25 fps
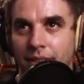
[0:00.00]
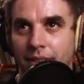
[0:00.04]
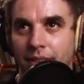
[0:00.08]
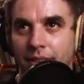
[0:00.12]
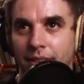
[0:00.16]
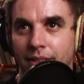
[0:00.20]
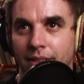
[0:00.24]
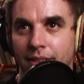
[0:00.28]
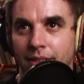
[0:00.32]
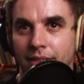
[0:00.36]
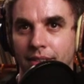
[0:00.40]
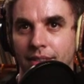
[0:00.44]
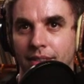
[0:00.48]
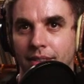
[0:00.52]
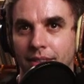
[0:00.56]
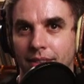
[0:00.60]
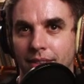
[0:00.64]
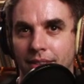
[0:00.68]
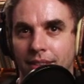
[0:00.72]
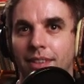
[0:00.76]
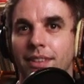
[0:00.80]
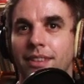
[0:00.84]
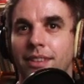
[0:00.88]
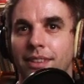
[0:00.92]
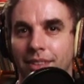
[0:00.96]
Oh yeah, I didn't
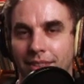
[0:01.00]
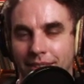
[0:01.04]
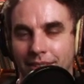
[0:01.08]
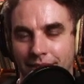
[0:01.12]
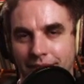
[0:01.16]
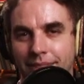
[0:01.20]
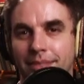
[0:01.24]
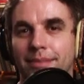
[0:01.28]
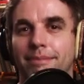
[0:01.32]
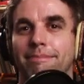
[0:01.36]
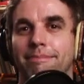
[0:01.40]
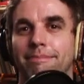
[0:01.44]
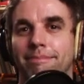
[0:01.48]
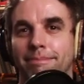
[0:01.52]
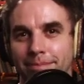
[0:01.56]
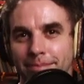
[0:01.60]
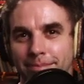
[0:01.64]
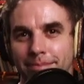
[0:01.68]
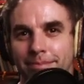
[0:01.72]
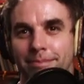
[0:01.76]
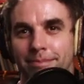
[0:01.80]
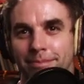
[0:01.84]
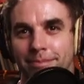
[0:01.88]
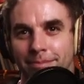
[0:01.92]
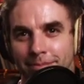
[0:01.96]
see that. Oh wow.
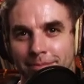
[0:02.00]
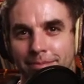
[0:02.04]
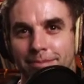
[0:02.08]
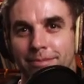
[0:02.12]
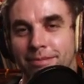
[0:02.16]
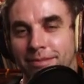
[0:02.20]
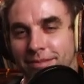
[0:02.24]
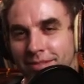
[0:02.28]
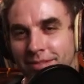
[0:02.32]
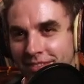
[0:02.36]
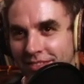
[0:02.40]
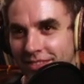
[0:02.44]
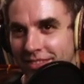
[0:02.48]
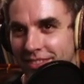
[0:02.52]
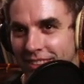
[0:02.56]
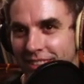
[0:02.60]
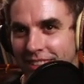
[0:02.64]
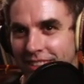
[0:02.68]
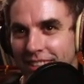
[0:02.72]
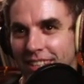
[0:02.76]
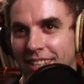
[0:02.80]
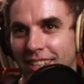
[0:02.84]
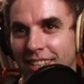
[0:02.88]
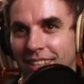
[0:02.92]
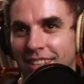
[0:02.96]
Okay.